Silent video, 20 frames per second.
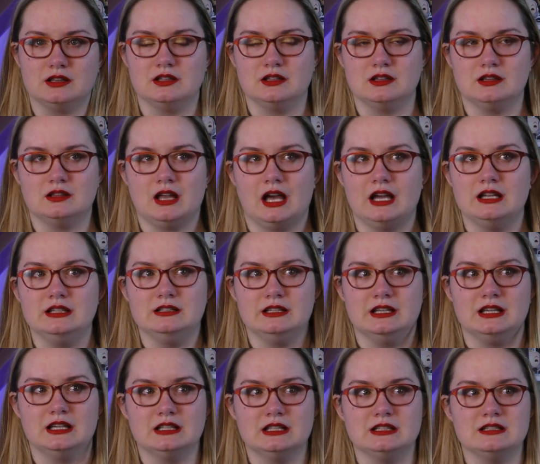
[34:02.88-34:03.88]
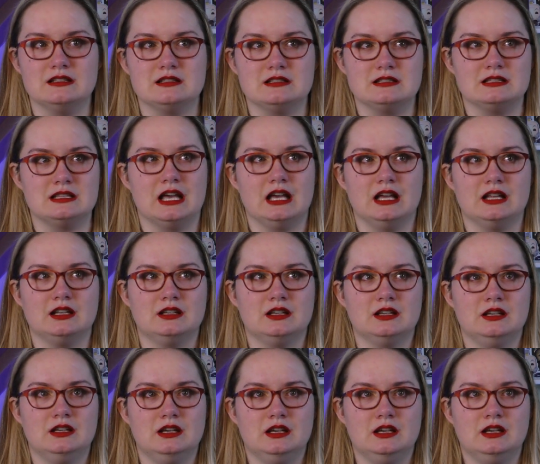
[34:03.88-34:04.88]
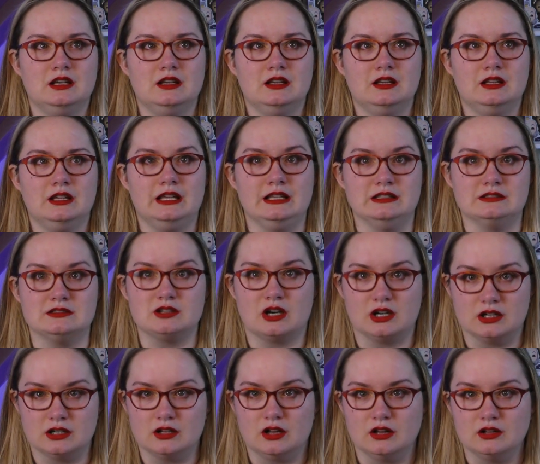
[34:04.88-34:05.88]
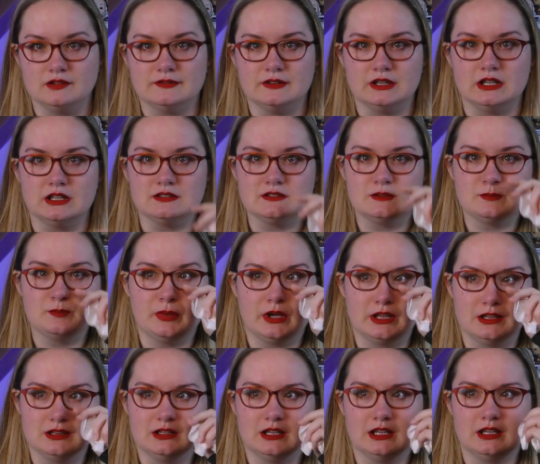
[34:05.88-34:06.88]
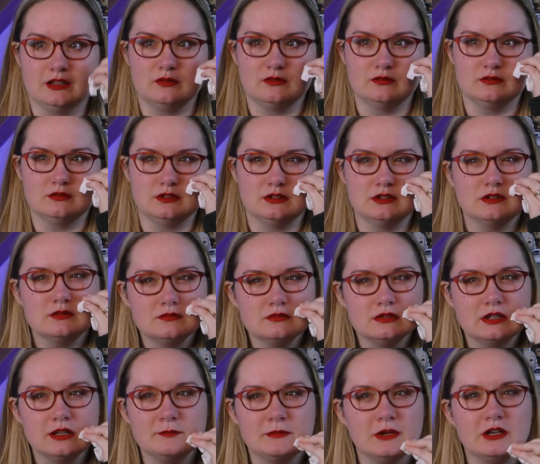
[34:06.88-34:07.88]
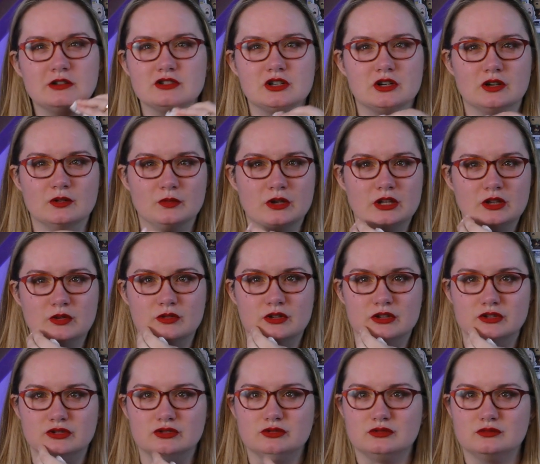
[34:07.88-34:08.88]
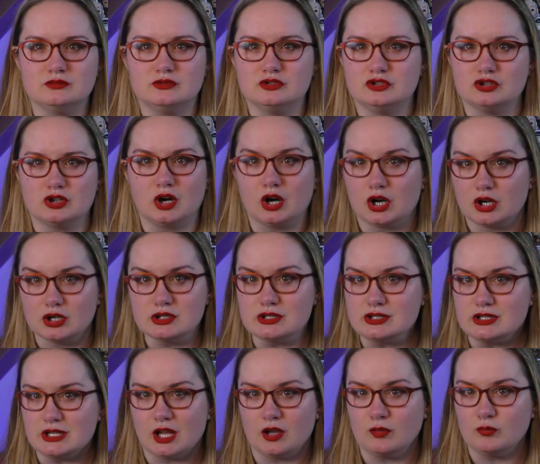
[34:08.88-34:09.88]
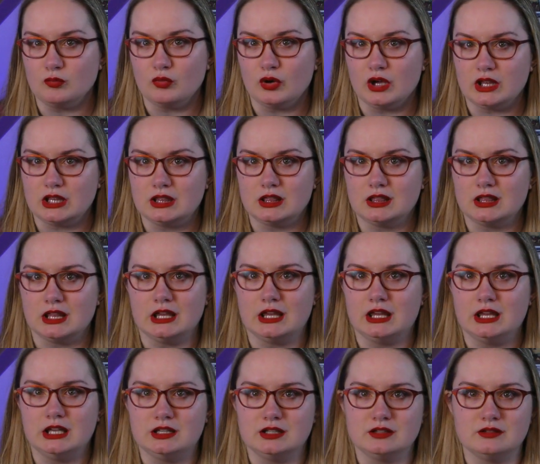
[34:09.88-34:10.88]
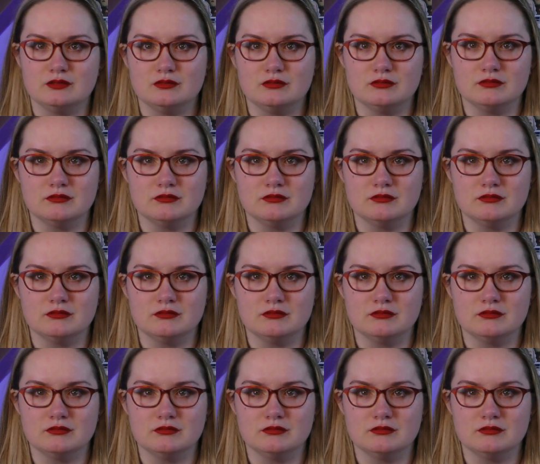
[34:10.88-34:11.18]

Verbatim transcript: the the idea is that he started all of this, but like I'm not sure what you could charge him with. Like he didn't